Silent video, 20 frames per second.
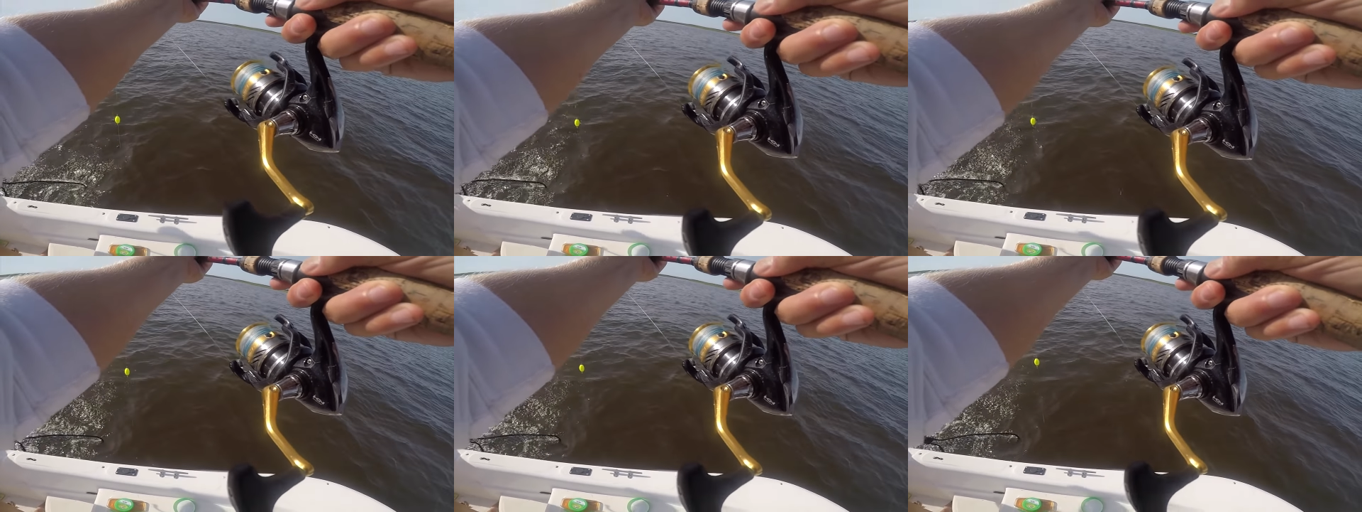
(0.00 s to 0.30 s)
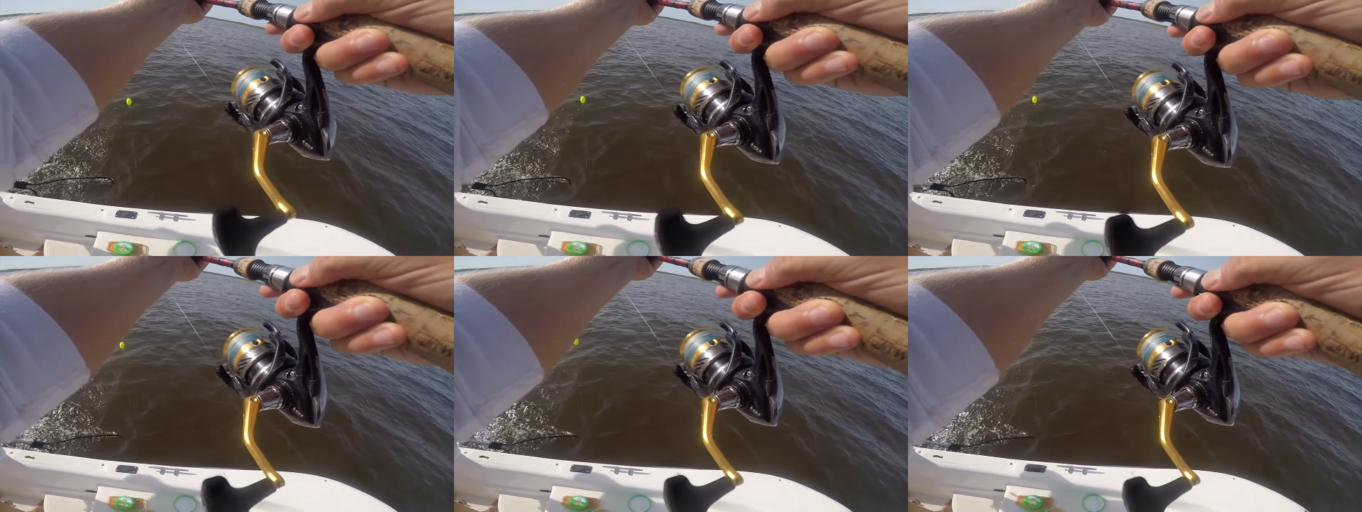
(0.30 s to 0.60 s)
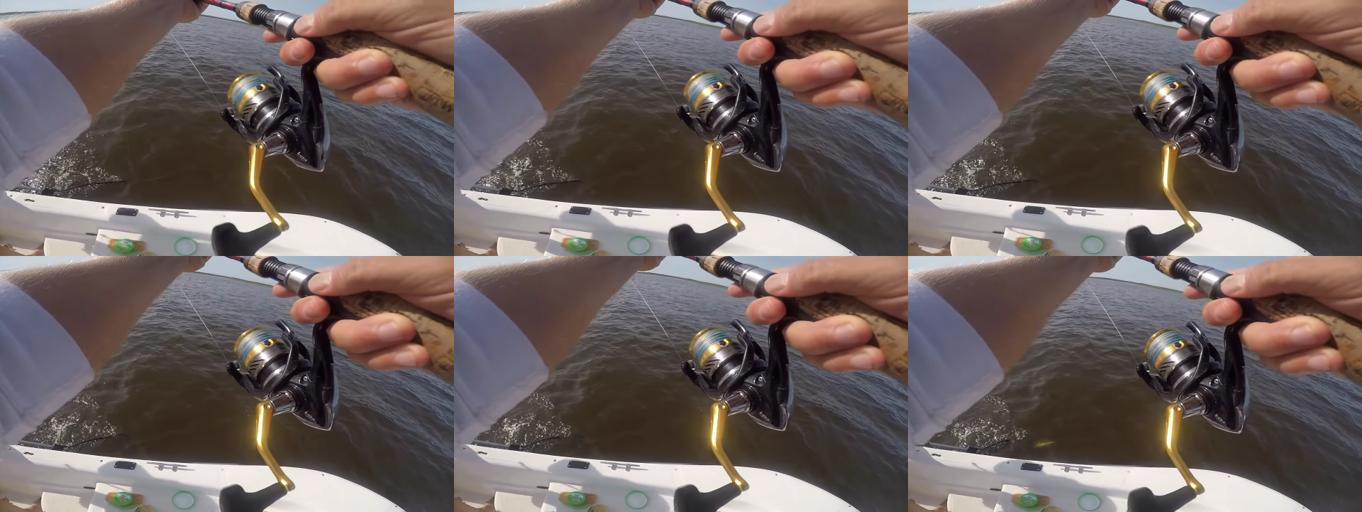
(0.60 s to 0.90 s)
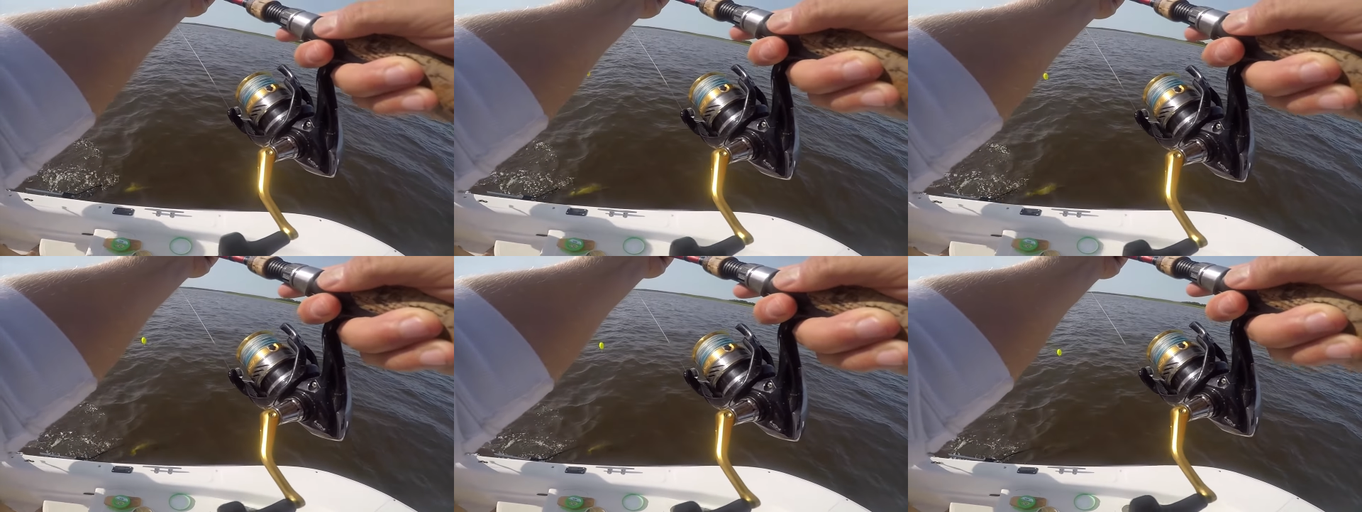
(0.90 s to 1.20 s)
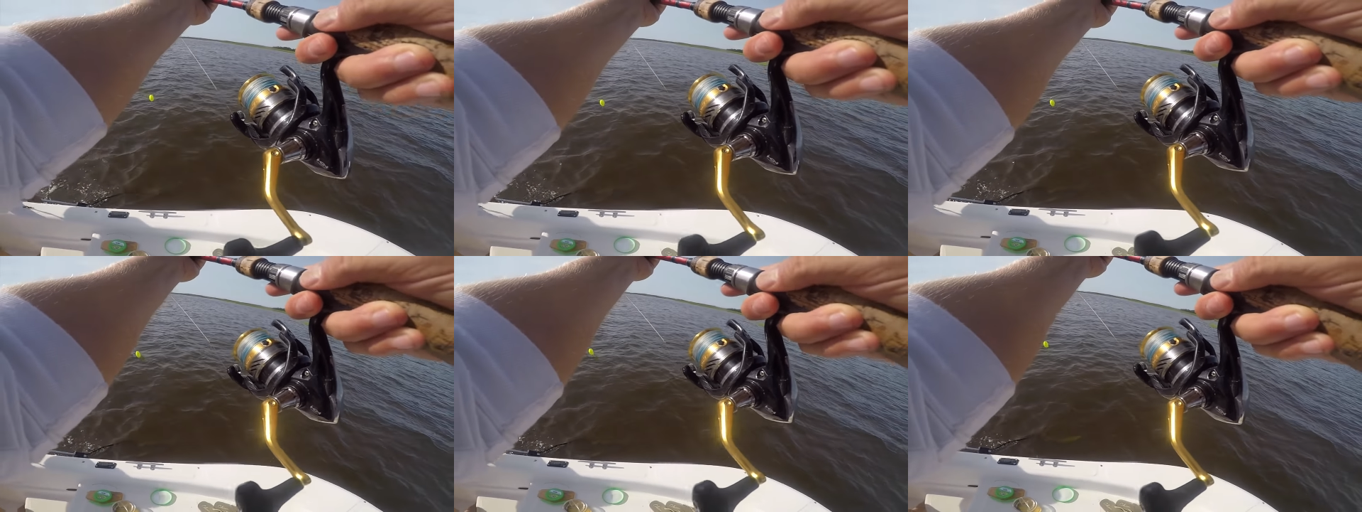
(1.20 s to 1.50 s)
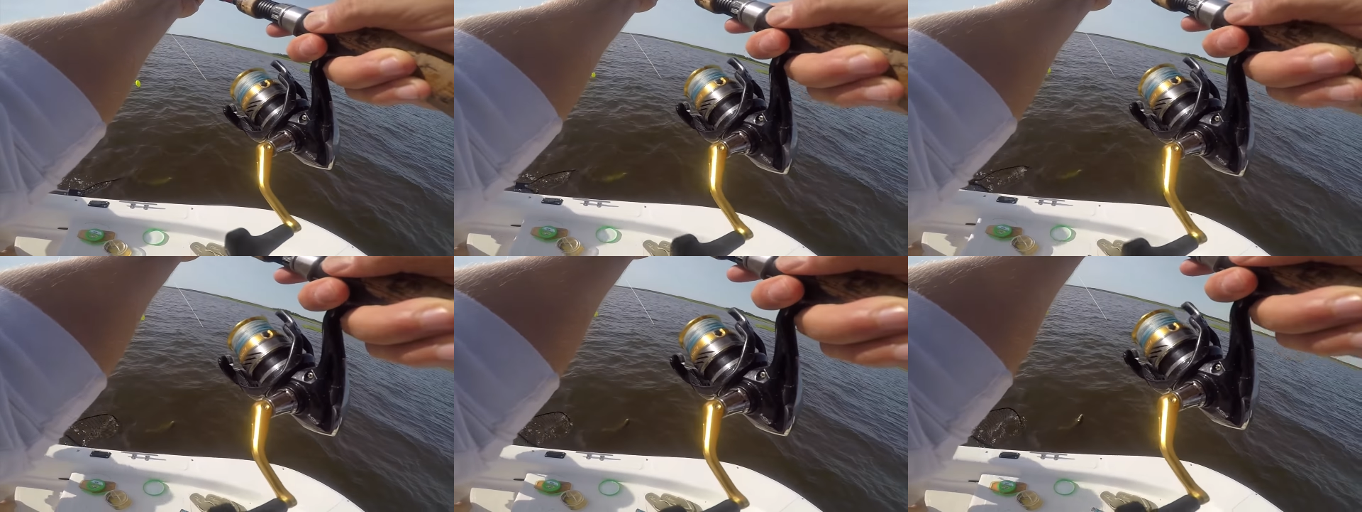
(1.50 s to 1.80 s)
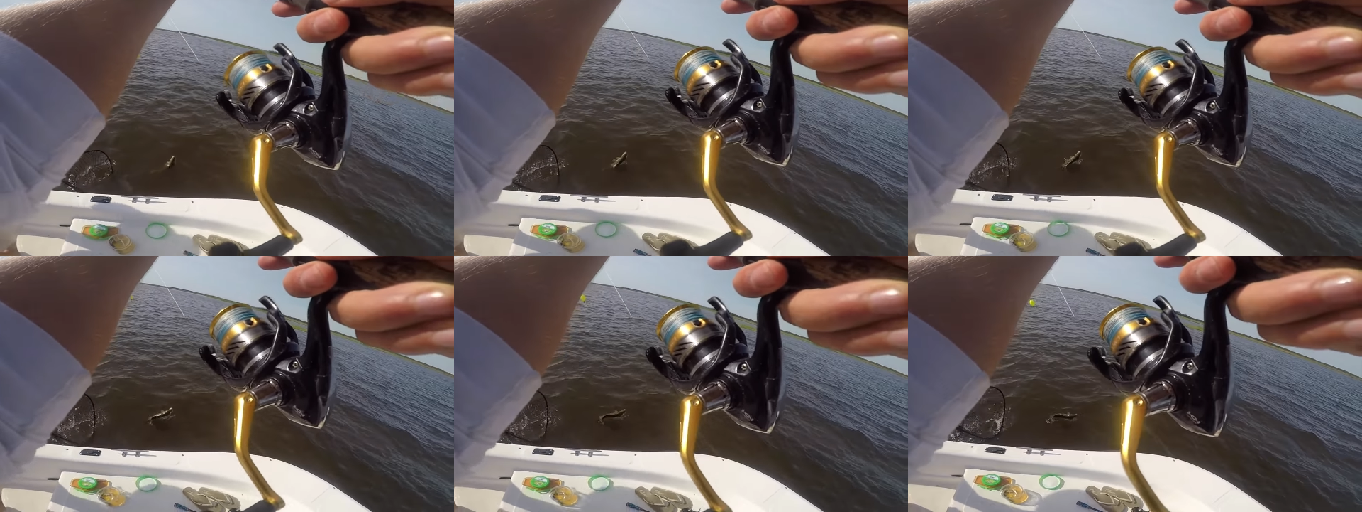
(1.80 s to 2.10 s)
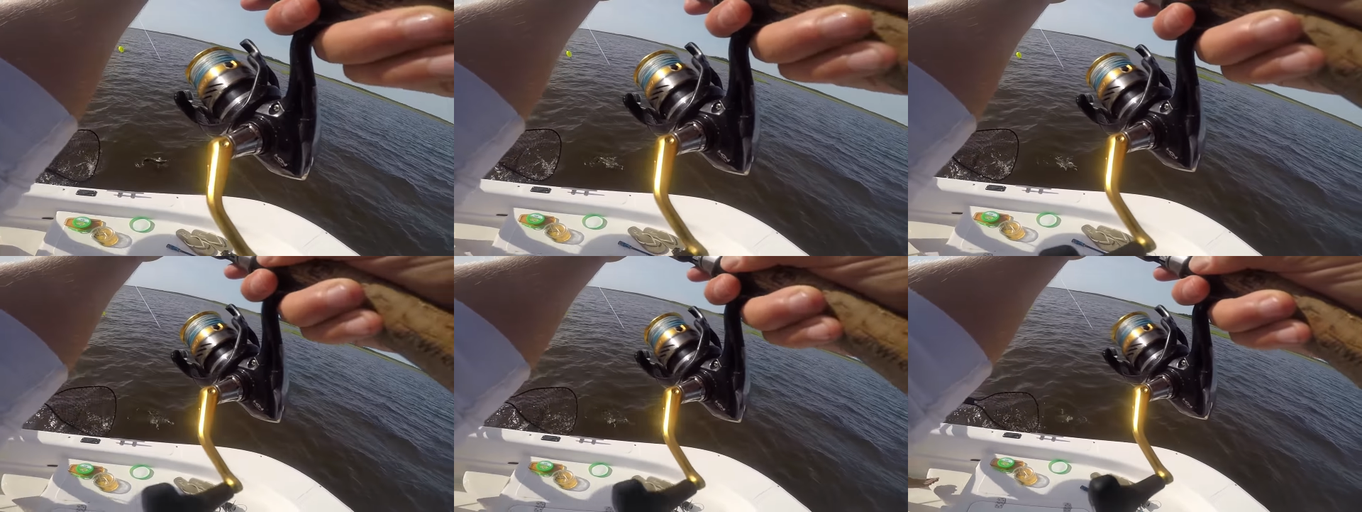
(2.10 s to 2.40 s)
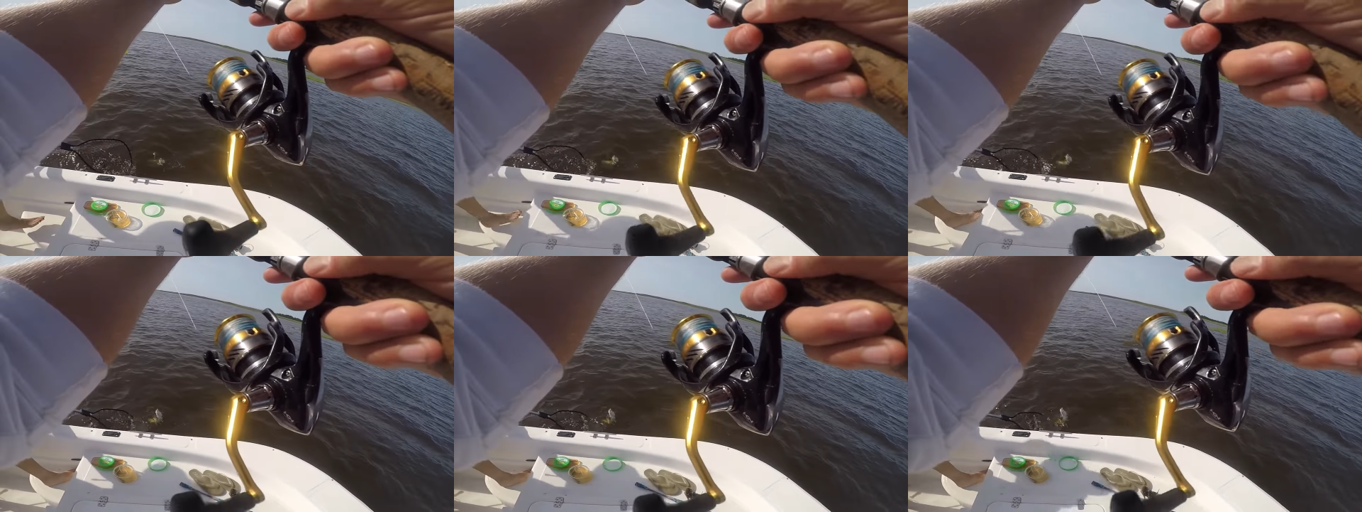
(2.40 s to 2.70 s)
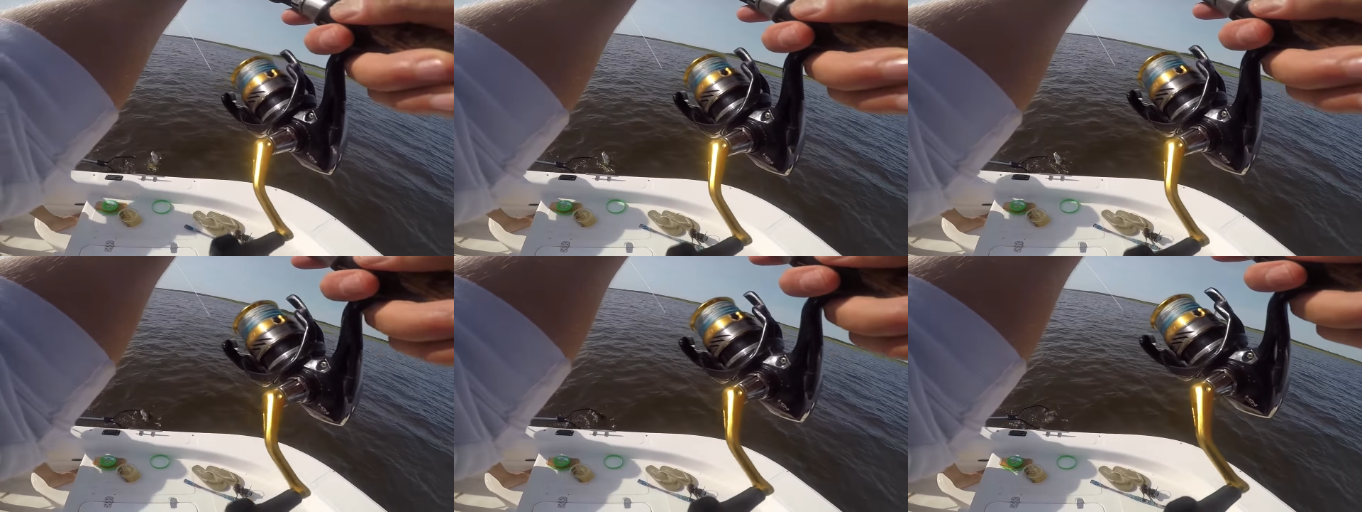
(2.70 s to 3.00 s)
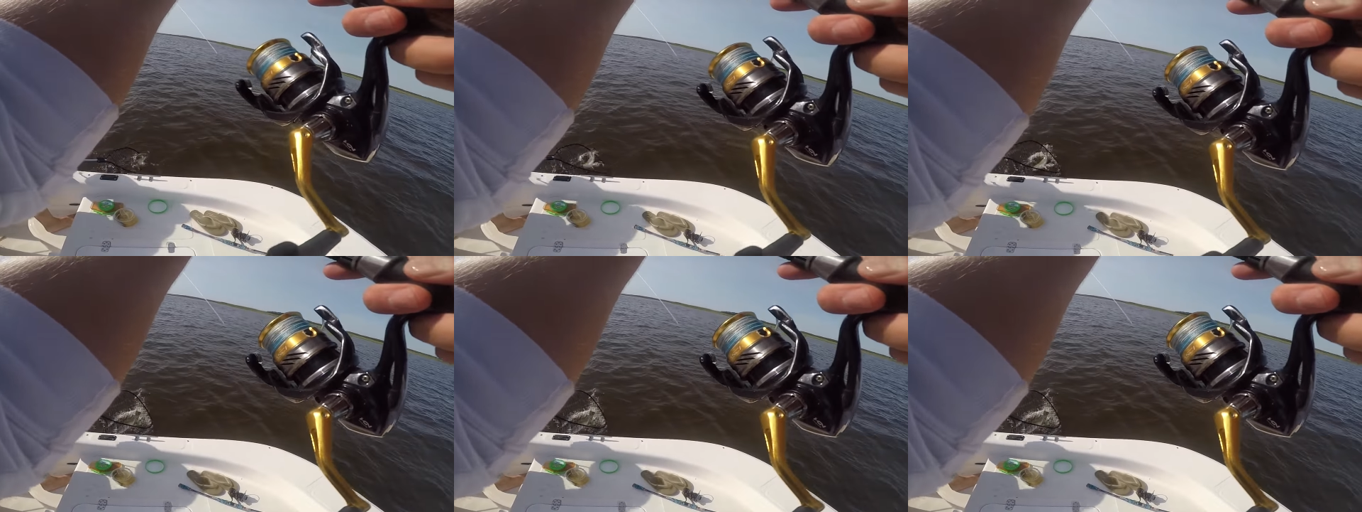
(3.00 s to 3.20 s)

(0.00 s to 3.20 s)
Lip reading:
Nobody's mouth can be seen.